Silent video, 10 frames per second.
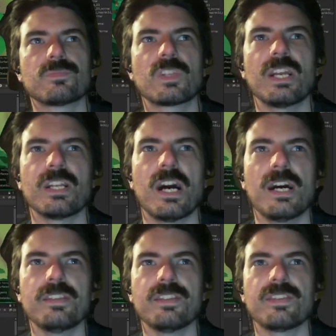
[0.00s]
kind of
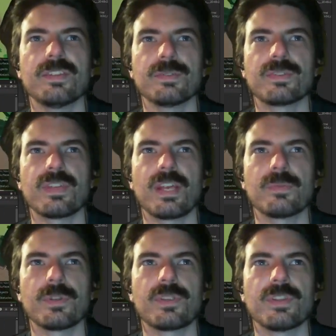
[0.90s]
on this hillside
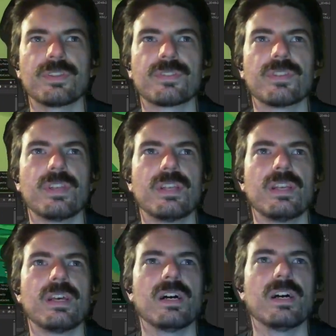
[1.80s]
with this
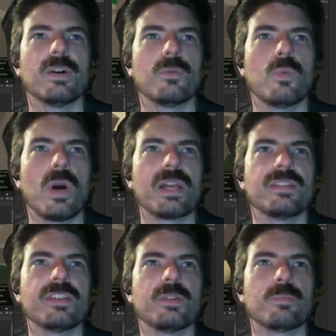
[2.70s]

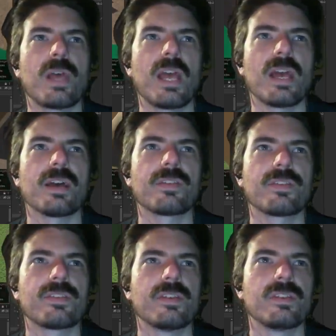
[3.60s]
winding
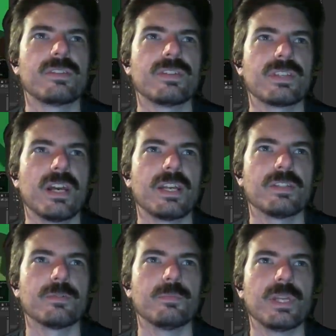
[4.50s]
path to kind
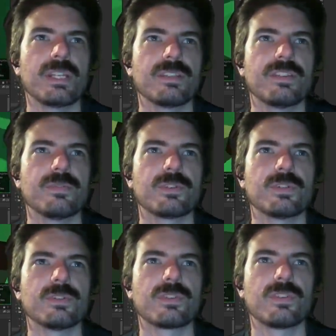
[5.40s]
of make it
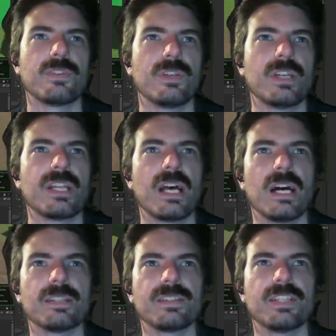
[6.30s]
difficult
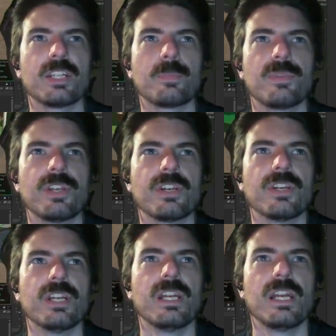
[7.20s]
to get up there.
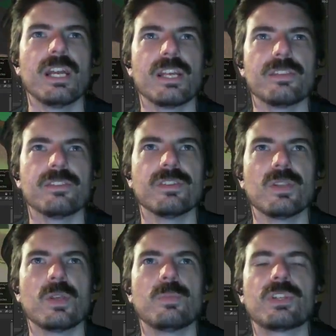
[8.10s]
And
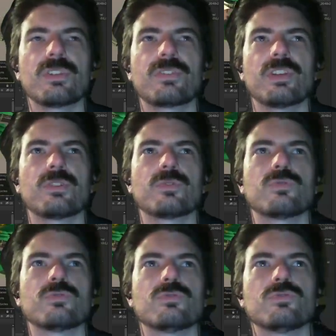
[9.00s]
because they're
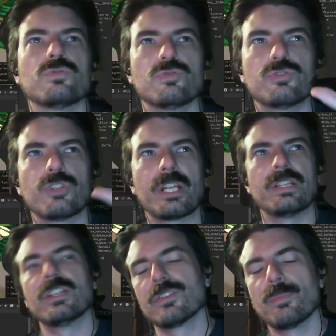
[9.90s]
right
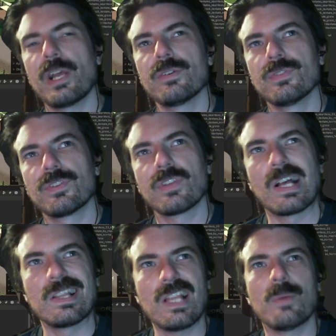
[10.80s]
near the mountains,
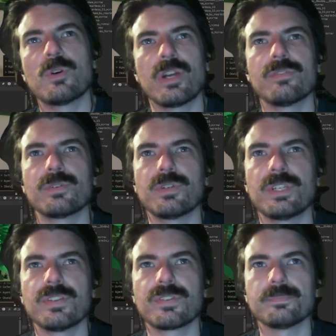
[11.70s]
a lot more
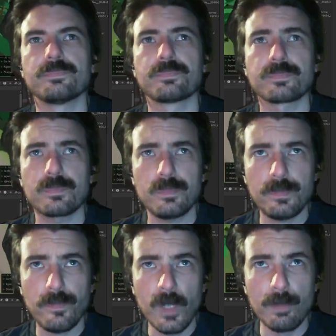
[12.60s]
evergreens.
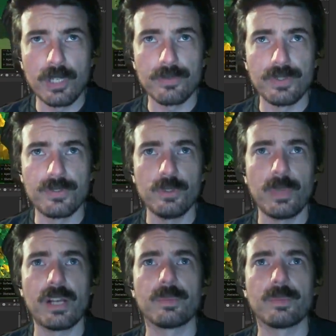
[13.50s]
But if we zoom out a